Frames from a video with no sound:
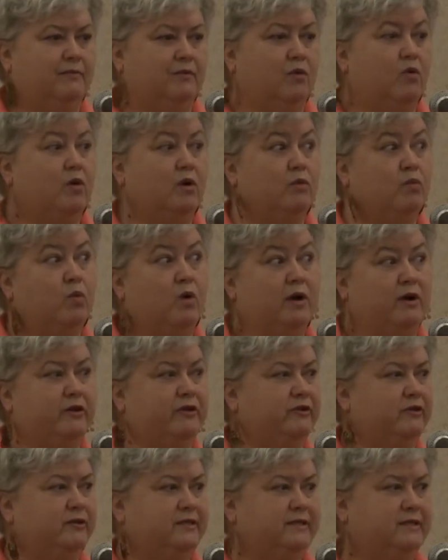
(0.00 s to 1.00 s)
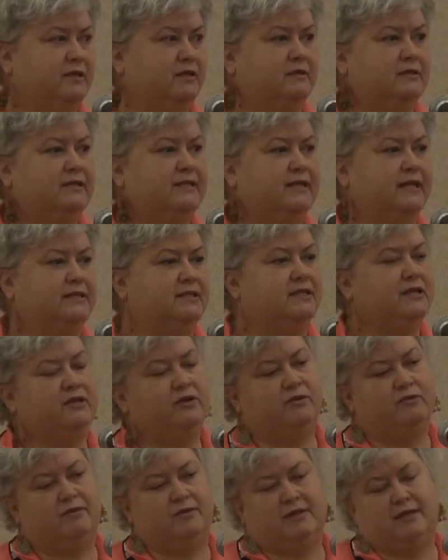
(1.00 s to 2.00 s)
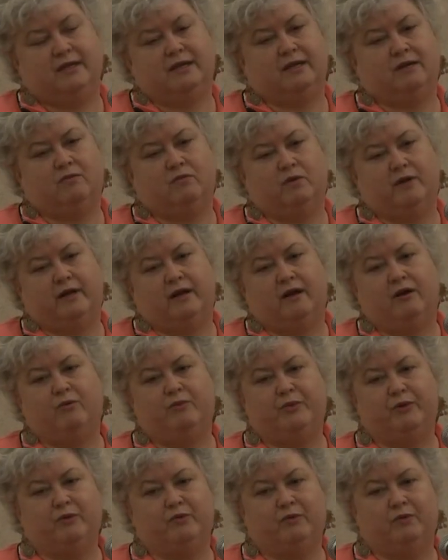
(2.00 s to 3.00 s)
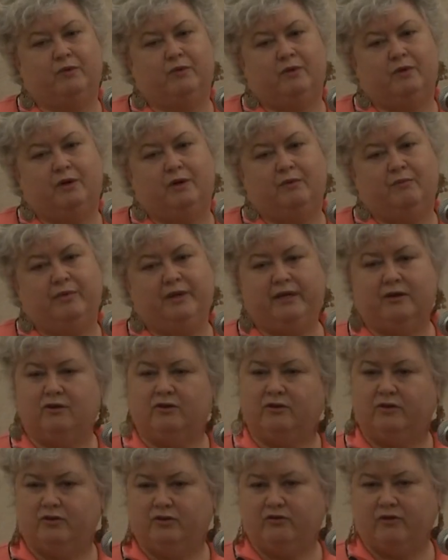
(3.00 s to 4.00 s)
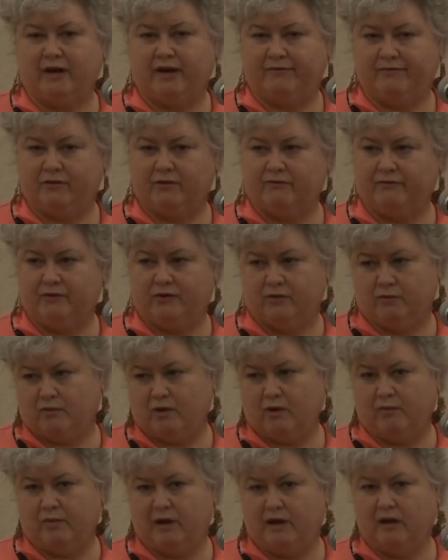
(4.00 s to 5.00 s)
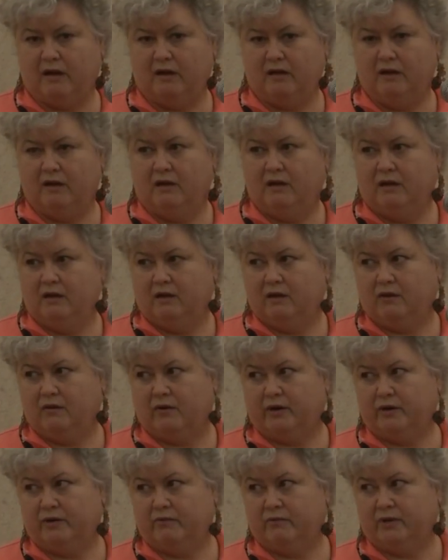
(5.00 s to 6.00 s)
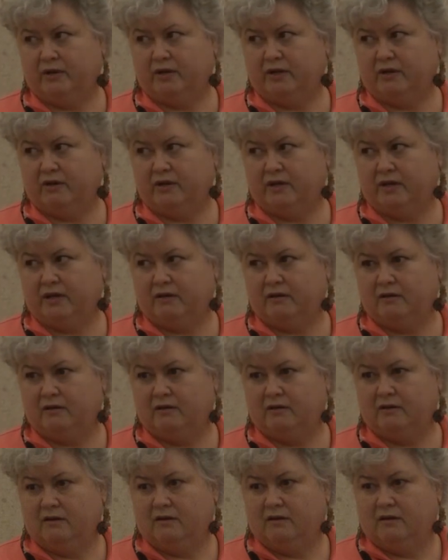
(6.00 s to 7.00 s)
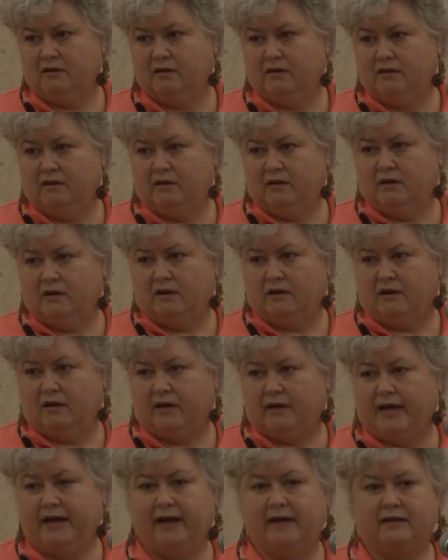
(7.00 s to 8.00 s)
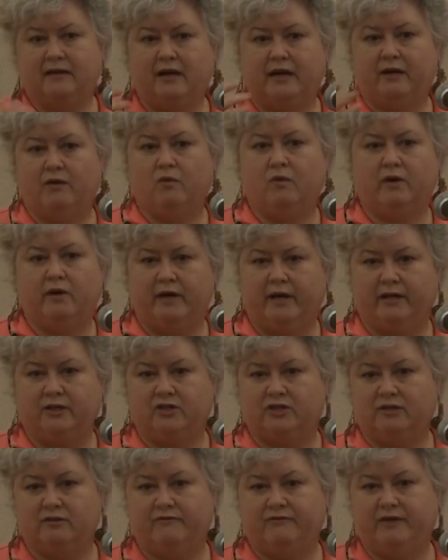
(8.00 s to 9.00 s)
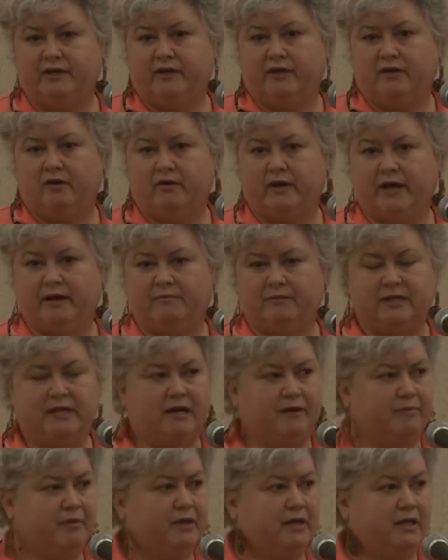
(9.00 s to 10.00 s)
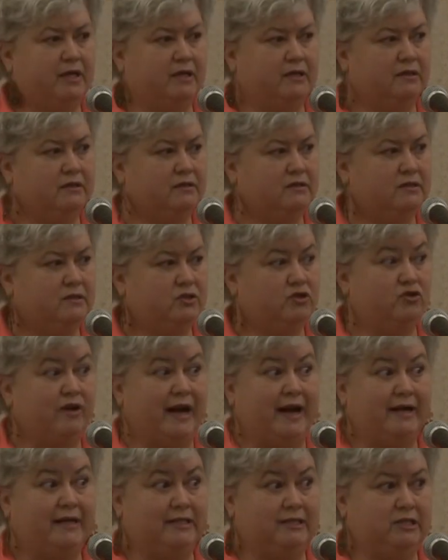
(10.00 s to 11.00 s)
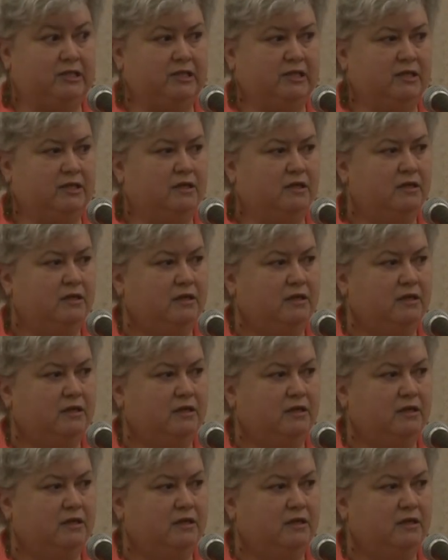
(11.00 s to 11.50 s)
or what are your skill sets that you think would help you be a good driver for the robot? You know, are you really good at hand-eye coordination, video game type things, strategy?